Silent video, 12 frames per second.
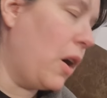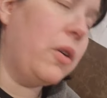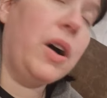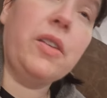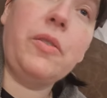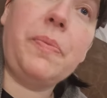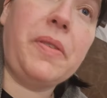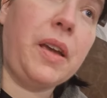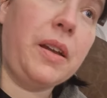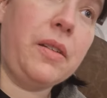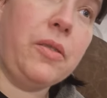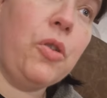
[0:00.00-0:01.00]
Oh,
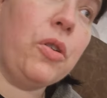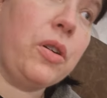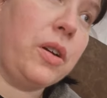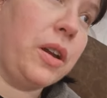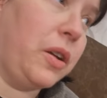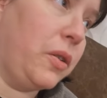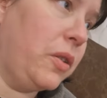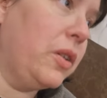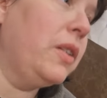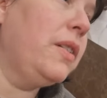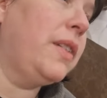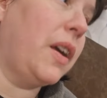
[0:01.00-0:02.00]
100%. Not going to.
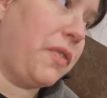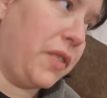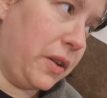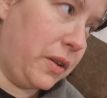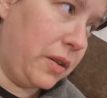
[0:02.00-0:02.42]
Definite.